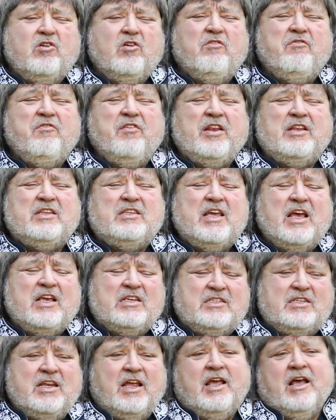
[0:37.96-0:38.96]
got a
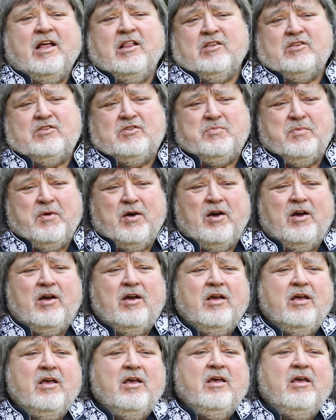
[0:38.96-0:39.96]
fantastic health spa,
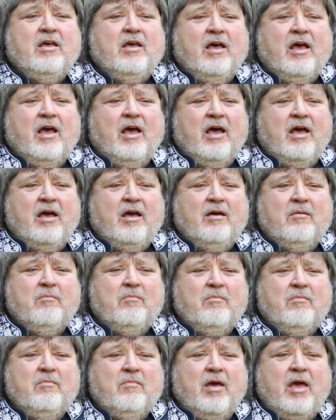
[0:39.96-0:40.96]

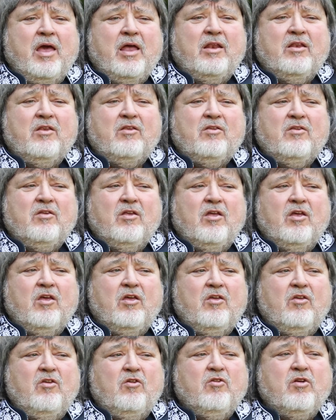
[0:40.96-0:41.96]
um, and
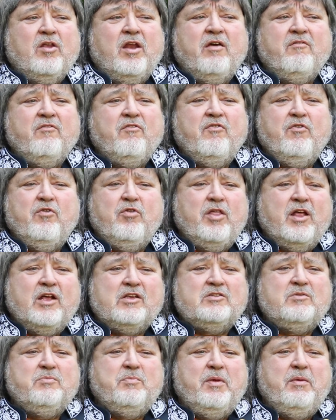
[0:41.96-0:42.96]
you can have a few
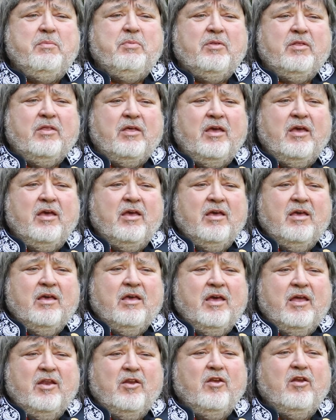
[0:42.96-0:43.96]
thousand people there
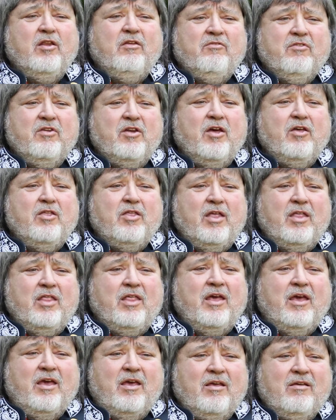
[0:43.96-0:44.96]
and not even know they're
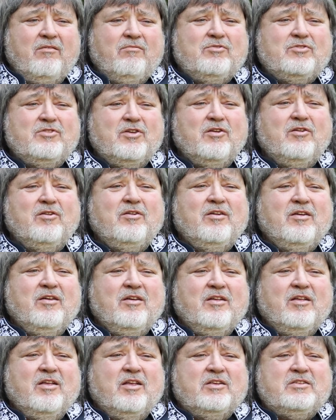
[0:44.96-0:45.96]
there. So,
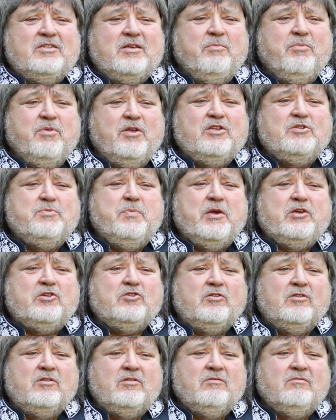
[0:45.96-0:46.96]
it's something
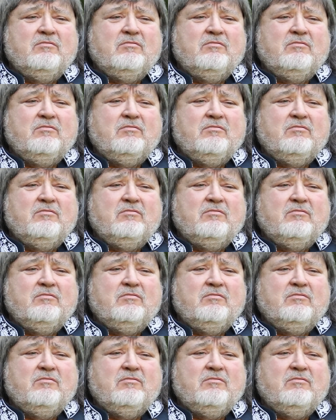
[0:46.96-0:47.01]
special.